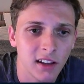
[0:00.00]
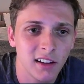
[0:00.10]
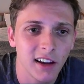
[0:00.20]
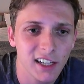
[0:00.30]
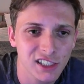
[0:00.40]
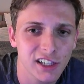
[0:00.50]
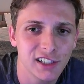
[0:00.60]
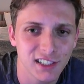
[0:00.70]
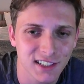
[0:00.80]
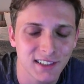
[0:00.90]
I should have
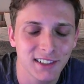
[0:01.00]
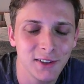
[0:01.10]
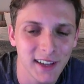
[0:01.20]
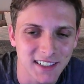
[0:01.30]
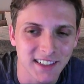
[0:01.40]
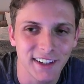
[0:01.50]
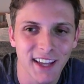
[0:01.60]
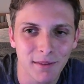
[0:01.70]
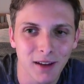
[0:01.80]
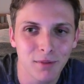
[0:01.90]
just, you guessed it,
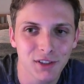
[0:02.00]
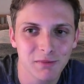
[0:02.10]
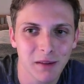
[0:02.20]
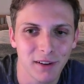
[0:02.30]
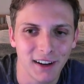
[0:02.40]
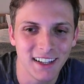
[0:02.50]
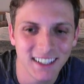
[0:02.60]
kept on pushing my pawn.